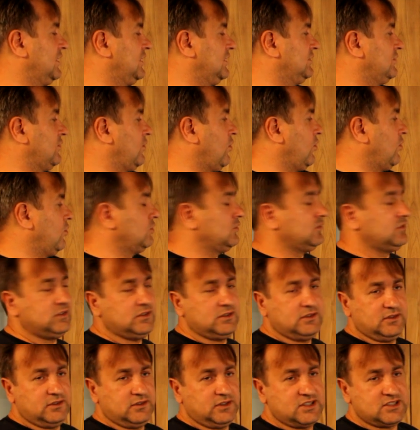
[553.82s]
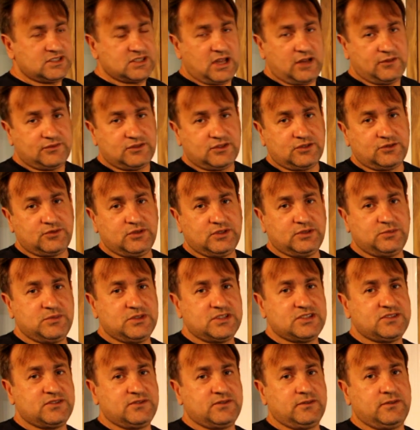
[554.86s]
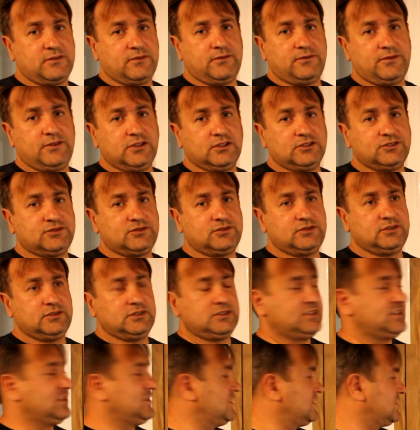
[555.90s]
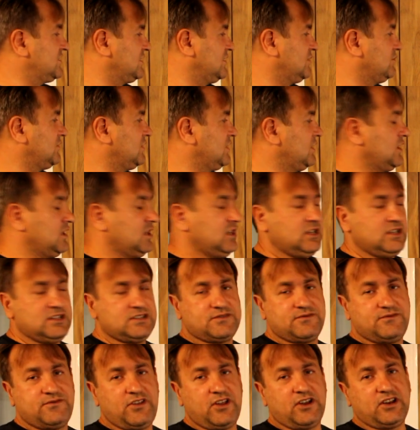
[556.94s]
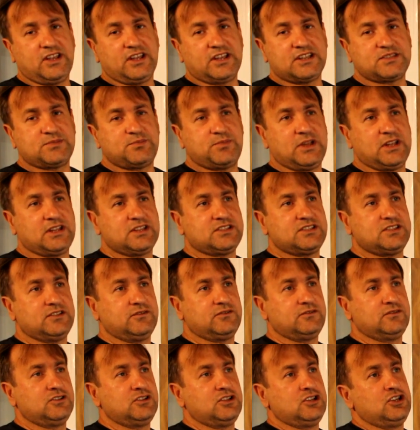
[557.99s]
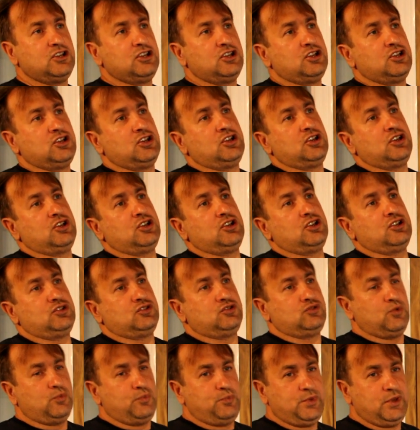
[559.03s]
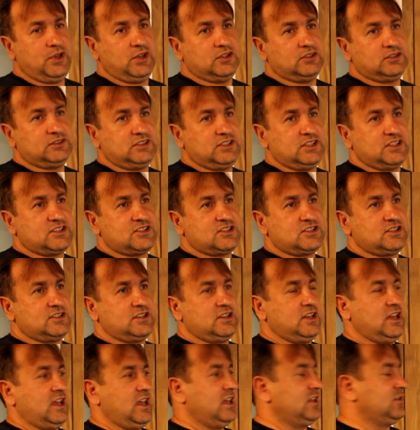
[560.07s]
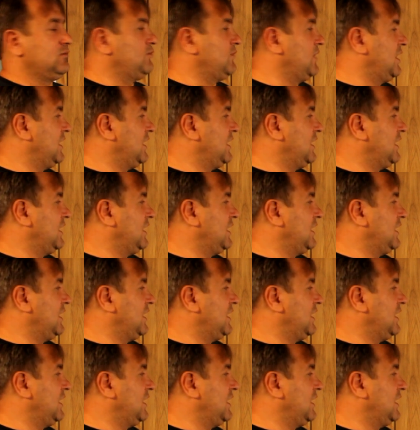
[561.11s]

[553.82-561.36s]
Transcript: and all this after treatment filter system it's very expensive to build this and